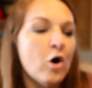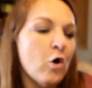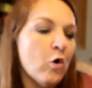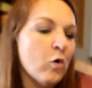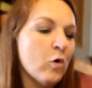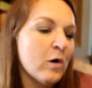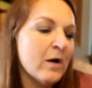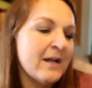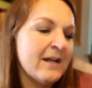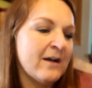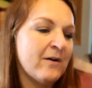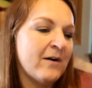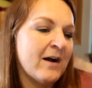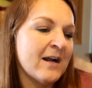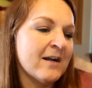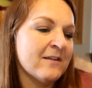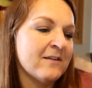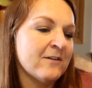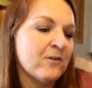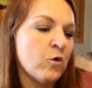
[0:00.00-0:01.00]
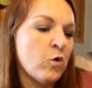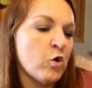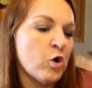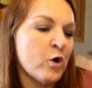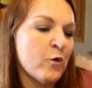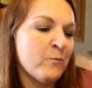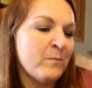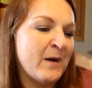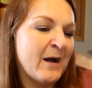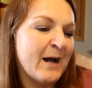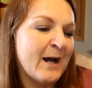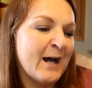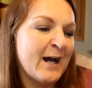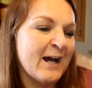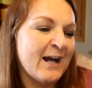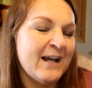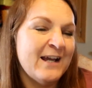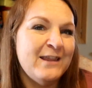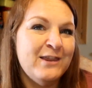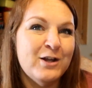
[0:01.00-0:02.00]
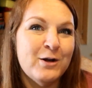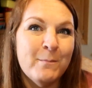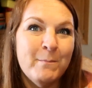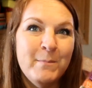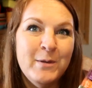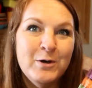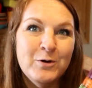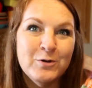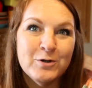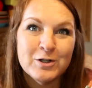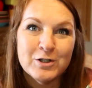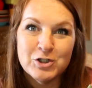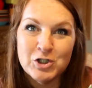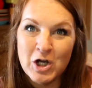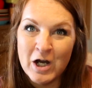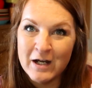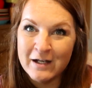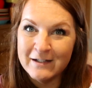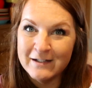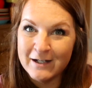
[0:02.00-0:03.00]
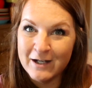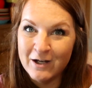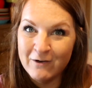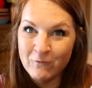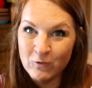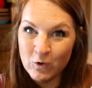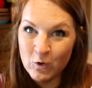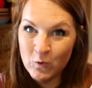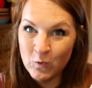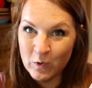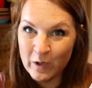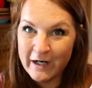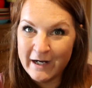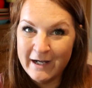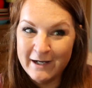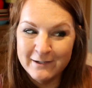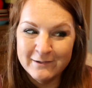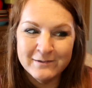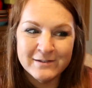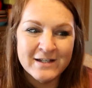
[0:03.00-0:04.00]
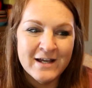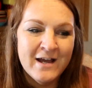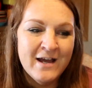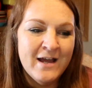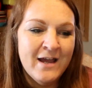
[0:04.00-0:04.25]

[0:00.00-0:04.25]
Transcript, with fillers: Oreo out of the corner of my eye and they're milk chocolate covered Oreos.